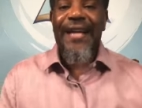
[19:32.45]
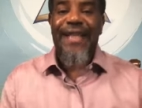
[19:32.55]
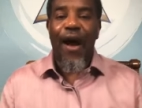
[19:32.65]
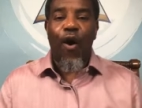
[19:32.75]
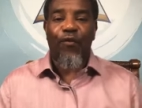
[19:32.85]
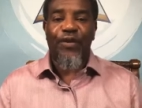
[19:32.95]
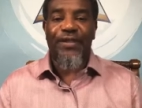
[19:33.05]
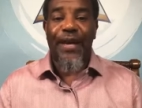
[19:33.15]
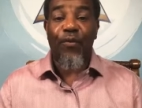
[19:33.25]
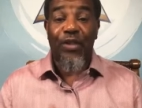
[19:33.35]
As I
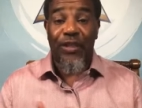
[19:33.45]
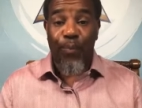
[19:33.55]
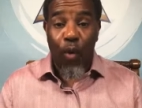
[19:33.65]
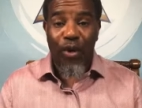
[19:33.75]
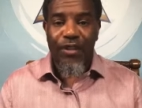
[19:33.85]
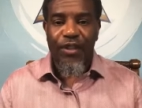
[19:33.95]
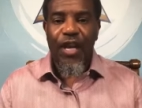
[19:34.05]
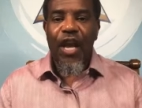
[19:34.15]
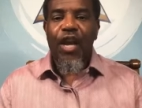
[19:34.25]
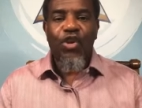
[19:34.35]
often say with
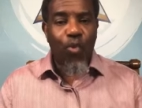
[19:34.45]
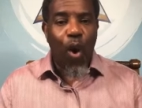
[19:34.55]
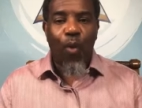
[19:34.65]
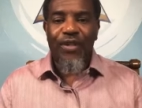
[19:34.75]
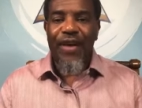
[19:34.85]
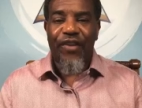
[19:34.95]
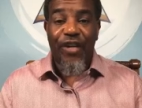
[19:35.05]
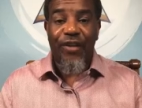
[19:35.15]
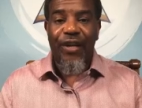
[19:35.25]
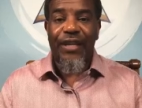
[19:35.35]
sports, you always have a
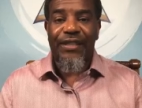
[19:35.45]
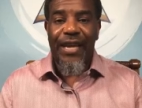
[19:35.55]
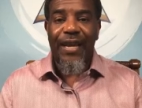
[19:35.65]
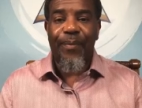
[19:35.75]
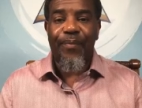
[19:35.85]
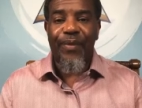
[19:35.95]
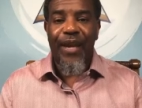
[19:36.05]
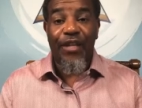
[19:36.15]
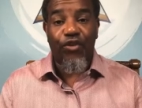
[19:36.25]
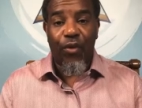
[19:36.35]
good looking team
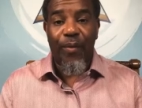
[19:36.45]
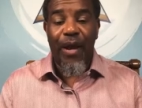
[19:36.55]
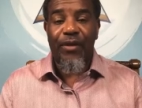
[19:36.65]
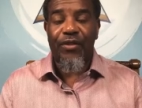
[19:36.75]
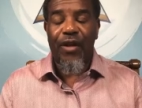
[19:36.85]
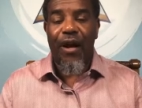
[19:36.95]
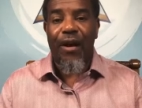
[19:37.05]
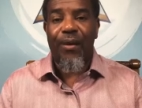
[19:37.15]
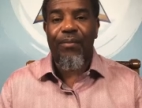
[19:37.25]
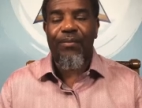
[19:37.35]
in
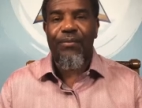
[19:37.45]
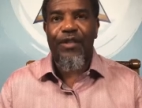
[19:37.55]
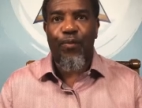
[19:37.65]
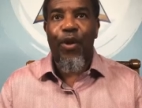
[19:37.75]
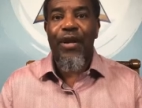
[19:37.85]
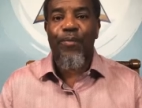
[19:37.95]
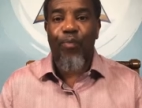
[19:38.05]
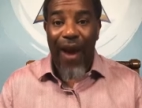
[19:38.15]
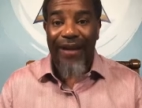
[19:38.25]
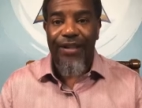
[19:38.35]

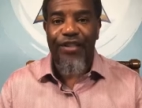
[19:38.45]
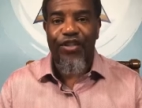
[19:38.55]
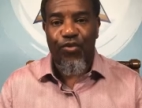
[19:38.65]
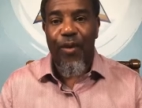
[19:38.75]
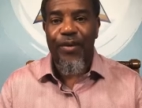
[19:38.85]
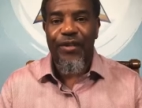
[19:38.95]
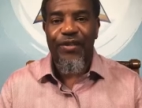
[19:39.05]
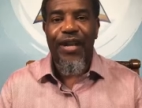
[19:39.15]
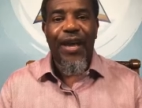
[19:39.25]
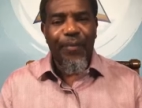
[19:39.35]
spring practice and
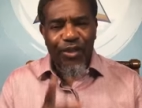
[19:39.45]
scrimmage.